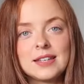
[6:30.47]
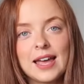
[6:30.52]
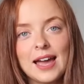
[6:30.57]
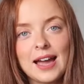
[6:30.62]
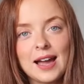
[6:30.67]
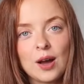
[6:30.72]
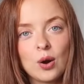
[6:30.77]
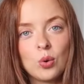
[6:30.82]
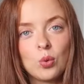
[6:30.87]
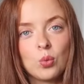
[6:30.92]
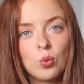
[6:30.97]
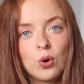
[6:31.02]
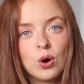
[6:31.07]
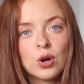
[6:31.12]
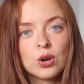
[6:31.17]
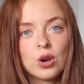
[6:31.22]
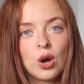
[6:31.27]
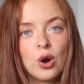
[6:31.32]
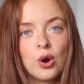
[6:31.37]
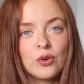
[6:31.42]
Now,
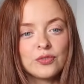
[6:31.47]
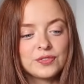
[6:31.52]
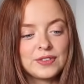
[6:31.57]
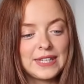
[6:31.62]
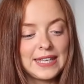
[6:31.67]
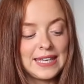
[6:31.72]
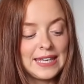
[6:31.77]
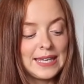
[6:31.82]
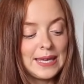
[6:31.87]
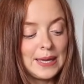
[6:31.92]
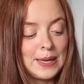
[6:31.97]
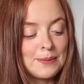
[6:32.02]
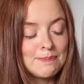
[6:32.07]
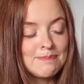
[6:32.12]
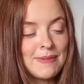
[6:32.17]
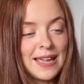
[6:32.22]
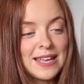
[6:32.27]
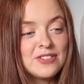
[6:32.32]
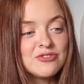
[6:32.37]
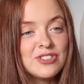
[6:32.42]
one of the
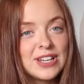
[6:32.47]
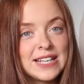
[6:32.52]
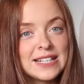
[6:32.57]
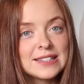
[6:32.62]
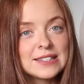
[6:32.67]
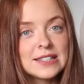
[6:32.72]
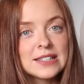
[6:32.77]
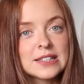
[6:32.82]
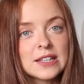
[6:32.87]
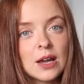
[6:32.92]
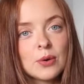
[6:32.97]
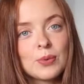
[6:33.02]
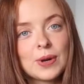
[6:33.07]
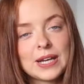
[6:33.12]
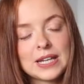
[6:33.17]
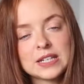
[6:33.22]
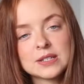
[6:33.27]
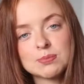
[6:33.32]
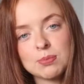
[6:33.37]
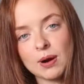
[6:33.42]
main reasons I went into